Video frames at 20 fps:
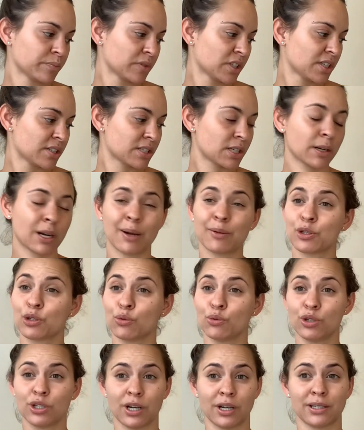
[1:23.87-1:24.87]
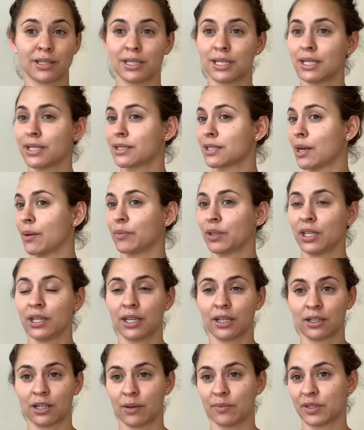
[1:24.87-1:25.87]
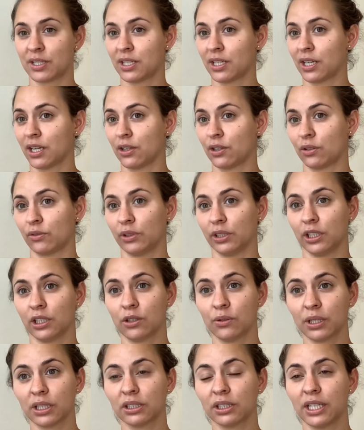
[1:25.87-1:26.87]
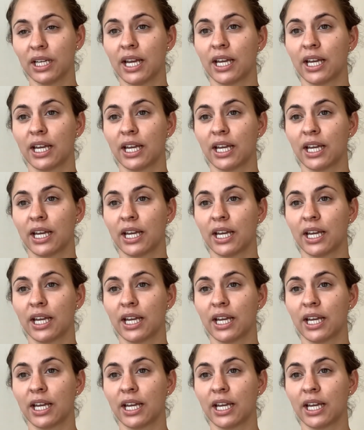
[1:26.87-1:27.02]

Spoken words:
sometimes you just need something that comes together really quickly.